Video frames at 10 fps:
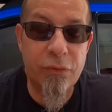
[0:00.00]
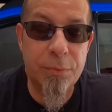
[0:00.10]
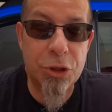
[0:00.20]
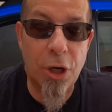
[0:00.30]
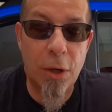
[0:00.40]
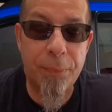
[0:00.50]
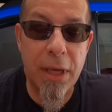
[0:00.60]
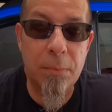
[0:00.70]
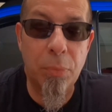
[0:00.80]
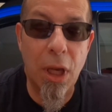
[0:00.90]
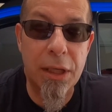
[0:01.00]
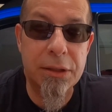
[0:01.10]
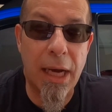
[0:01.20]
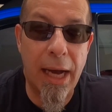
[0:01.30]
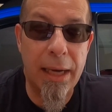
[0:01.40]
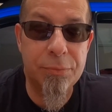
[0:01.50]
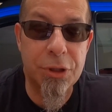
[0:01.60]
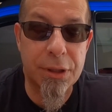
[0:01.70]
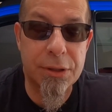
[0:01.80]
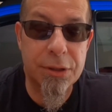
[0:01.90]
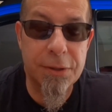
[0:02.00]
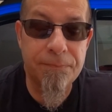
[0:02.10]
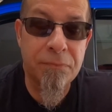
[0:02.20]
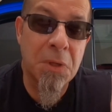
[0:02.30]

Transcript: from sharp and blunt objects.